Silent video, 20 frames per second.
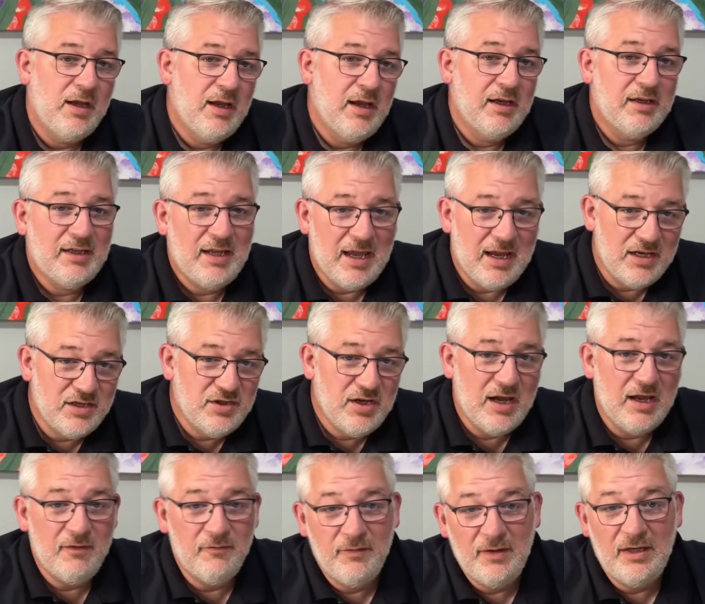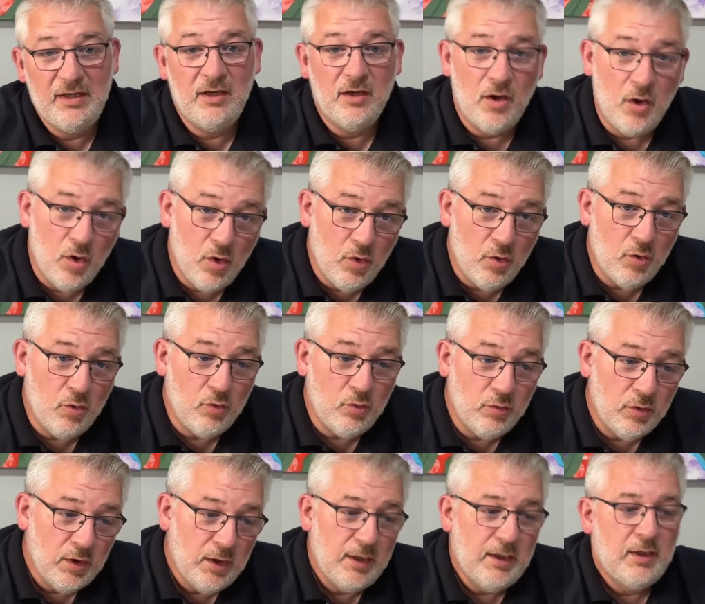KJVO.
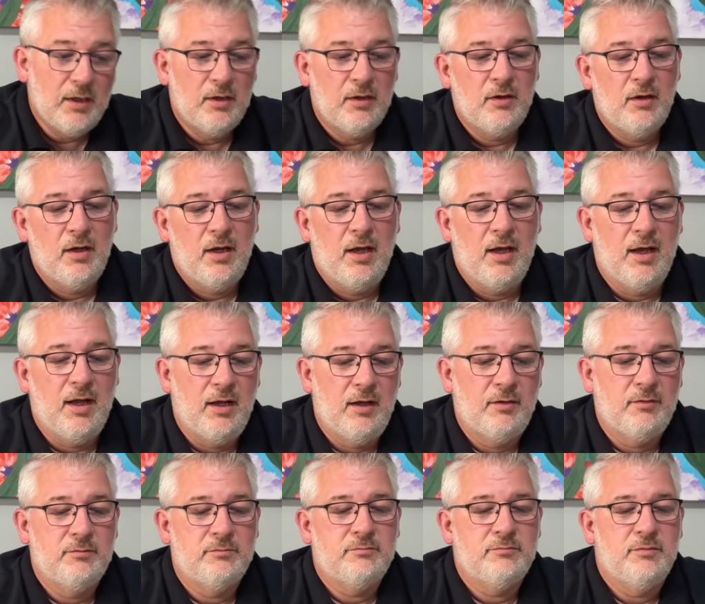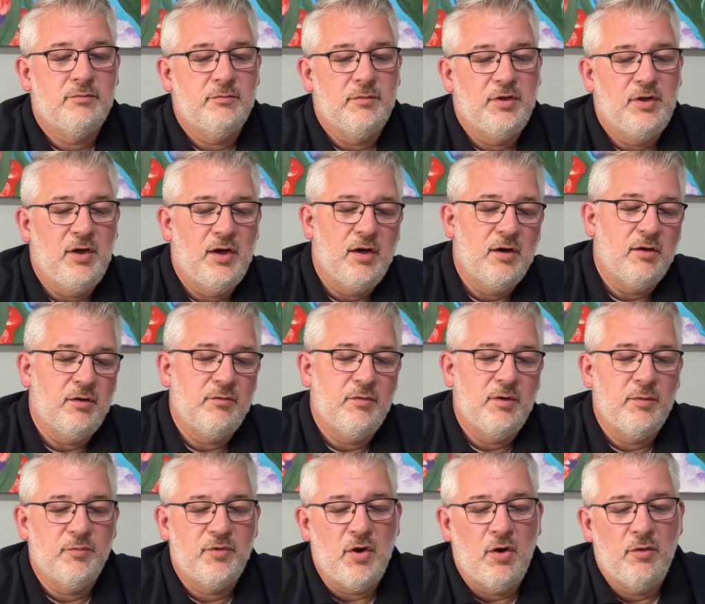You hear
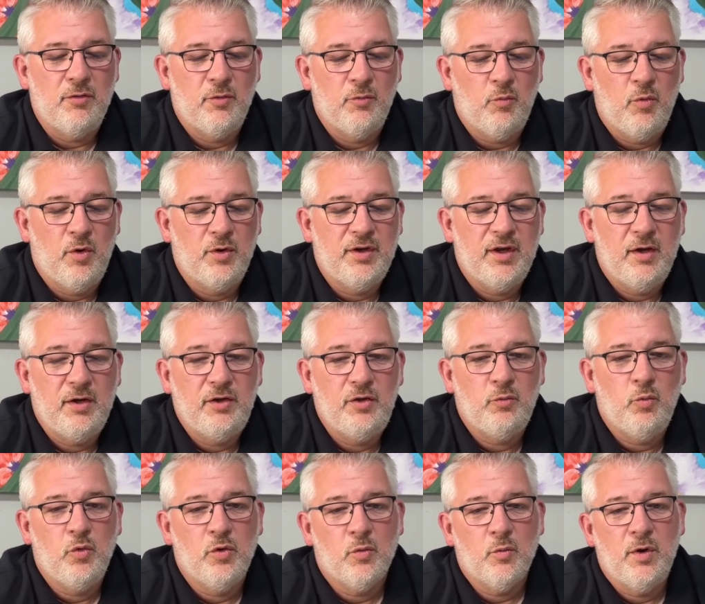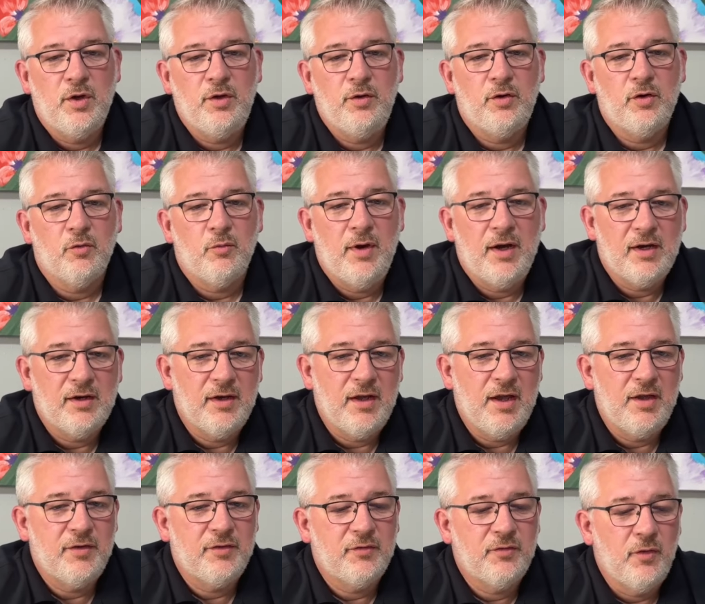and talk. One way you can
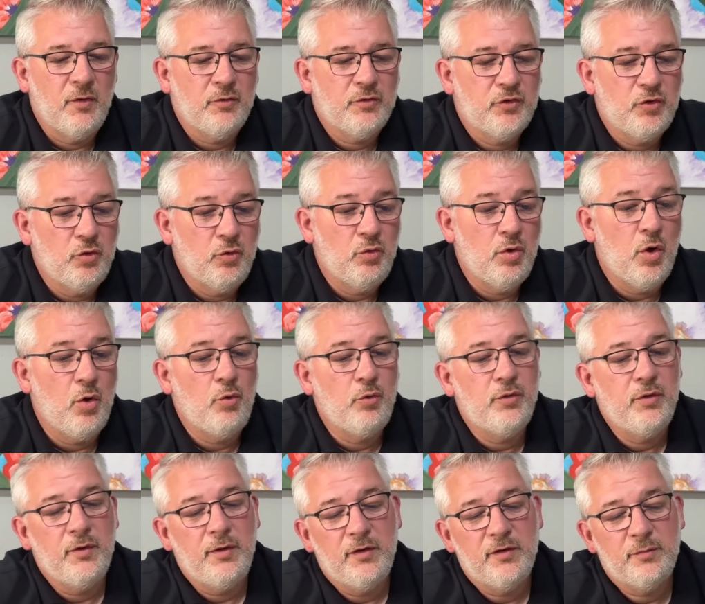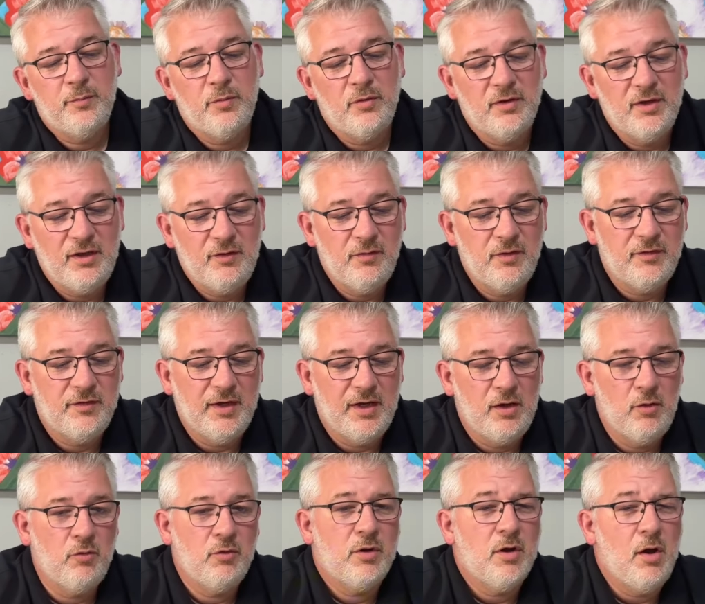recognize folks who hold to this belief is they
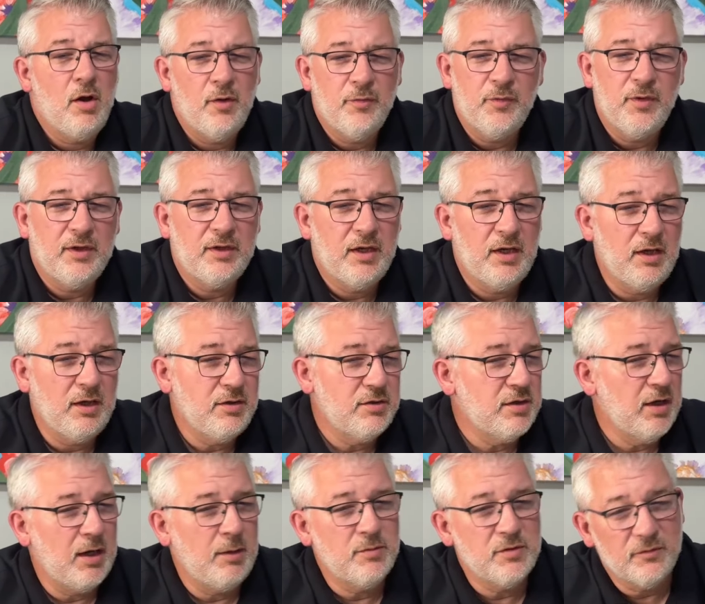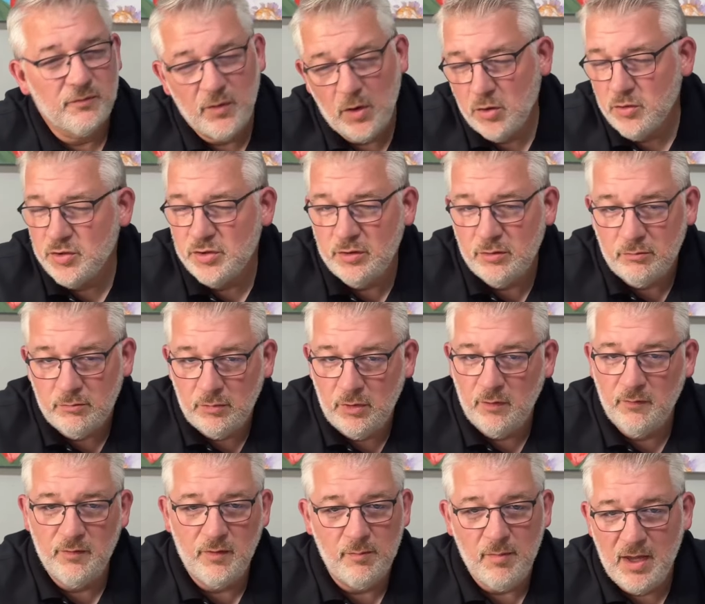don't call it the King James Version
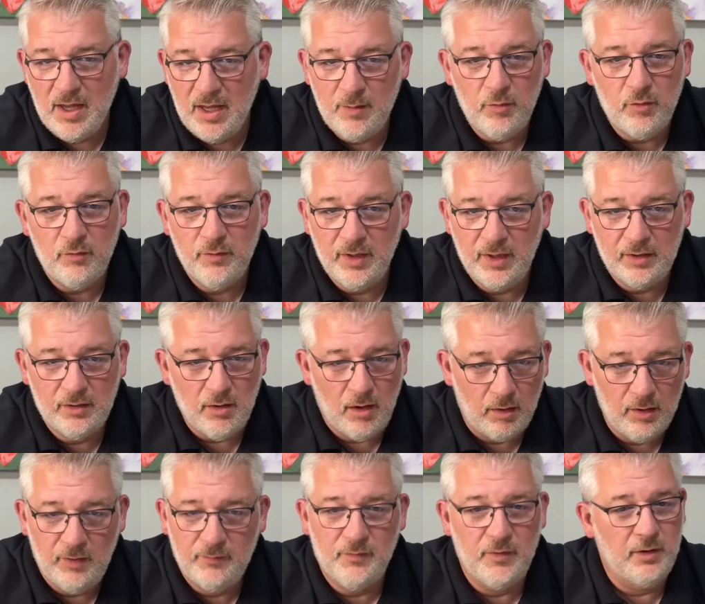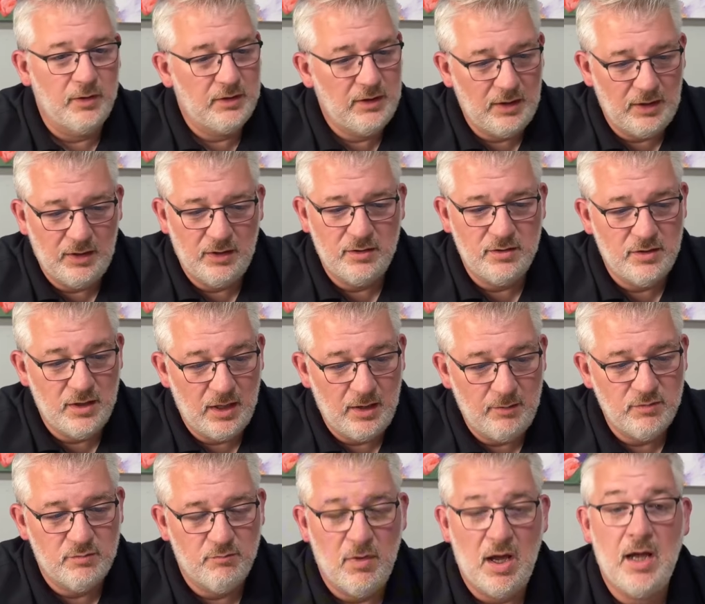of the Bible. They call it the King
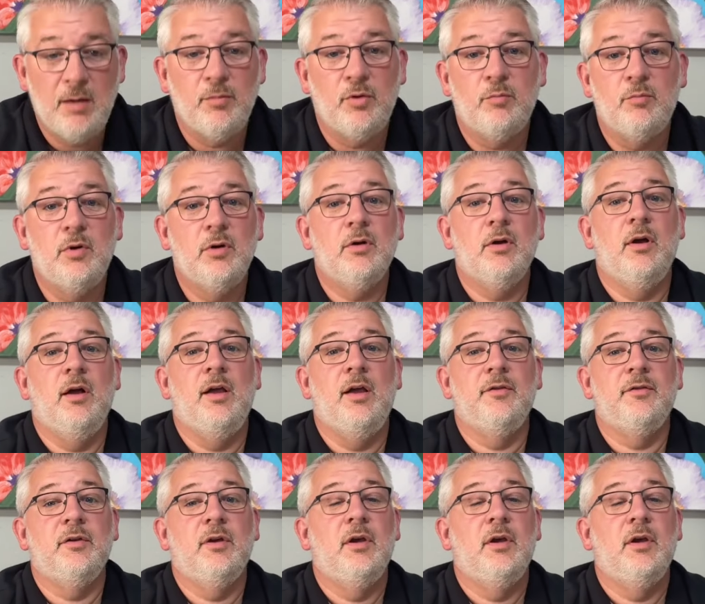James Bible because